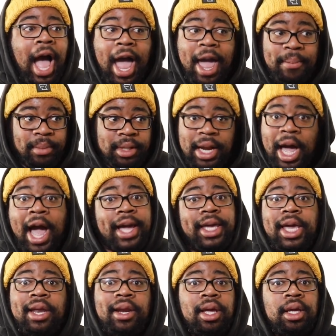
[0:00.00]
I'm not
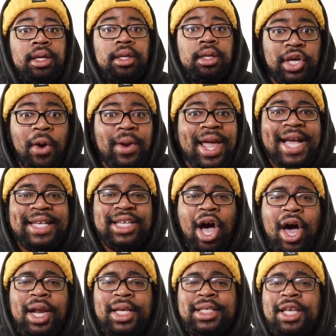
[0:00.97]
kidding. Tony has
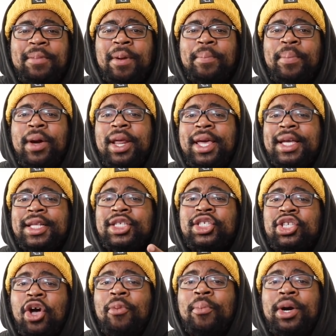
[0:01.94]
honestly been putting in
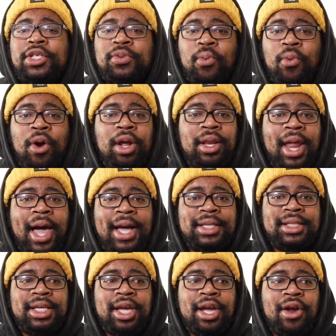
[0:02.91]
so much work
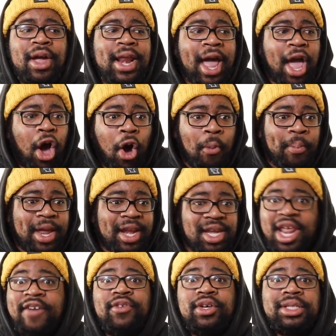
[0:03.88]
last year and I hope it
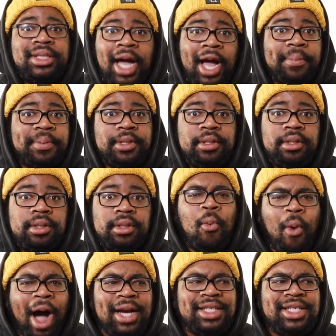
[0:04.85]
never stops.
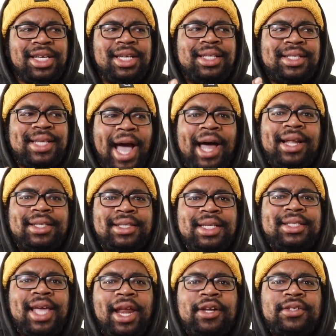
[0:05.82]
Watching
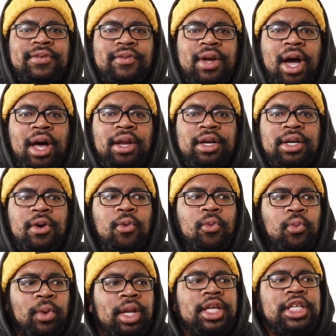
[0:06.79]
talented skaters of color
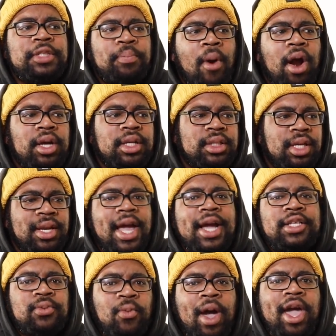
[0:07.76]
really sparks the
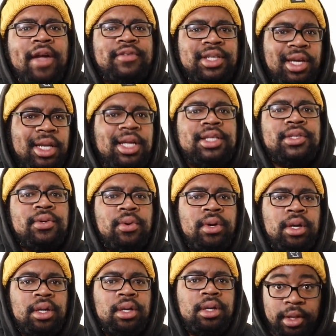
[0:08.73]
next wave to get into
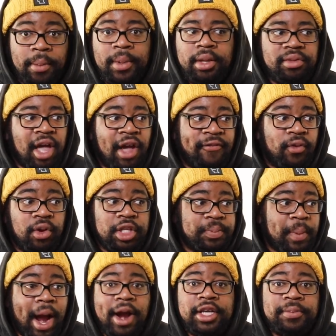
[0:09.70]
it. I mean, that fool
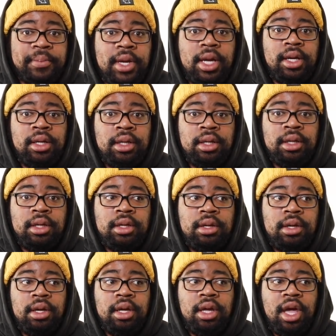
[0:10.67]
inspires me
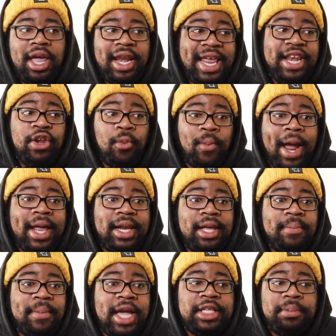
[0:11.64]
and
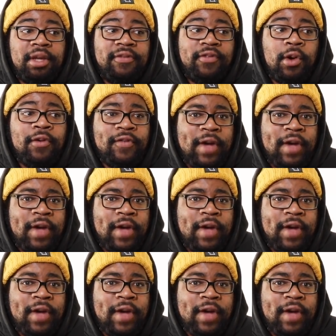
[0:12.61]
indirectly makes me feel